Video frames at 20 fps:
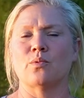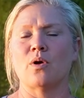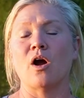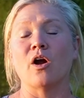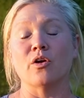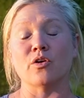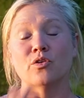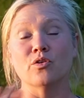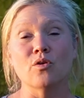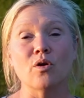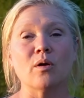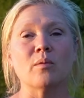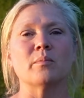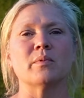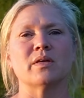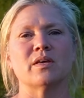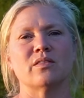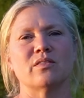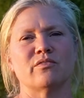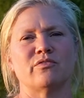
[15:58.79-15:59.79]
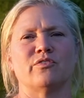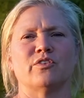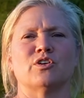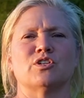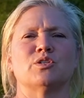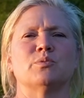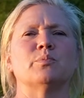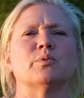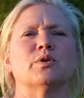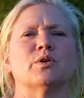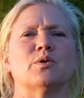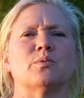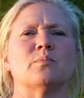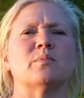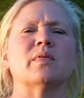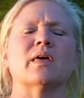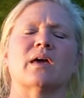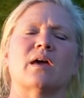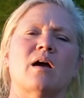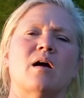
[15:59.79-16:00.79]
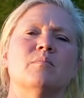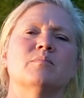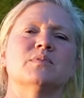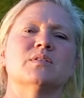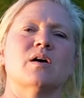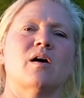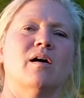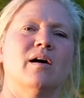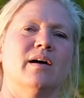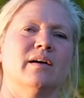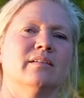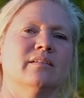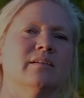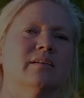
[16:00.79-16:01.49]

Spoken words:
are normally the first bloom that comes on.